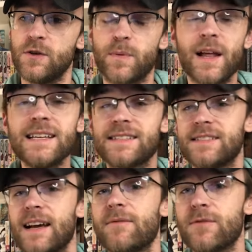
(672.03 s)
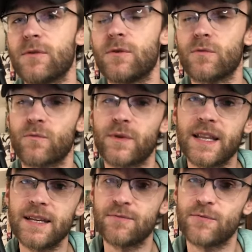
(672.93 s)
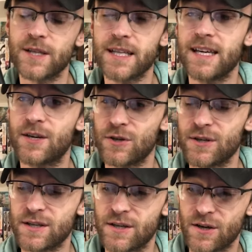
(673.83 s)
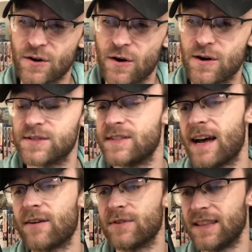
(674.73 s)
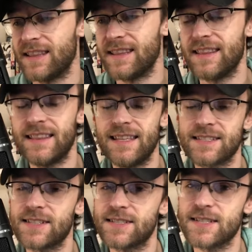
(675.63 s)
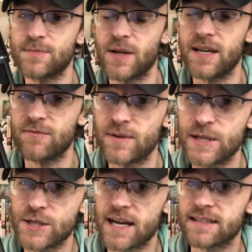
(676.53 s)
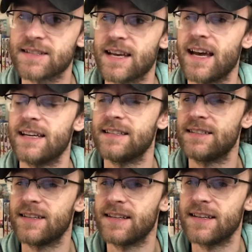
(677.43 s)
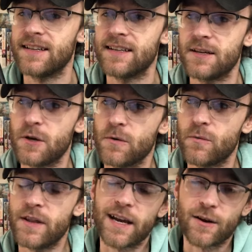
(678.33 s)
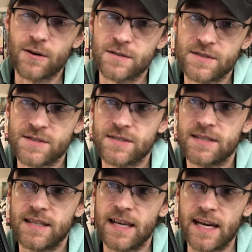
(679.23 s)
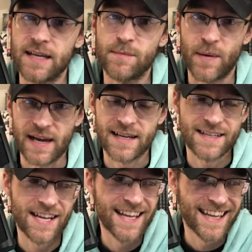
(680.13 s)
You're playing several really really good cards. Now this list is playing Reject, and well, that card's getting banned.